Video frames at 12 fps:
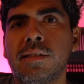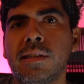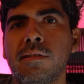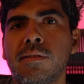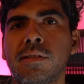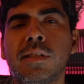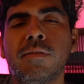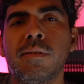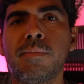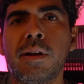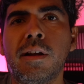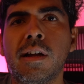I know there's a different
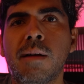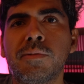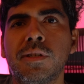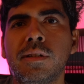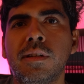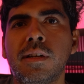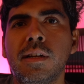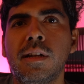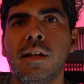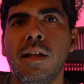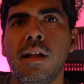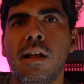bearing option,
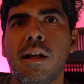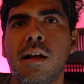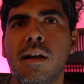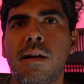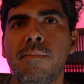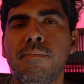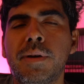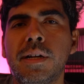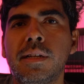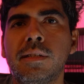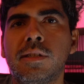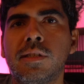but
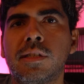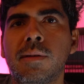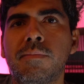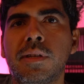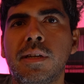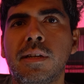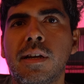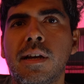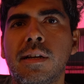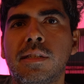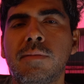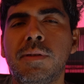just something
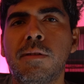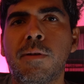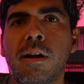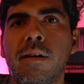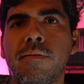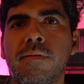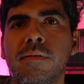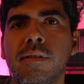to be aware of.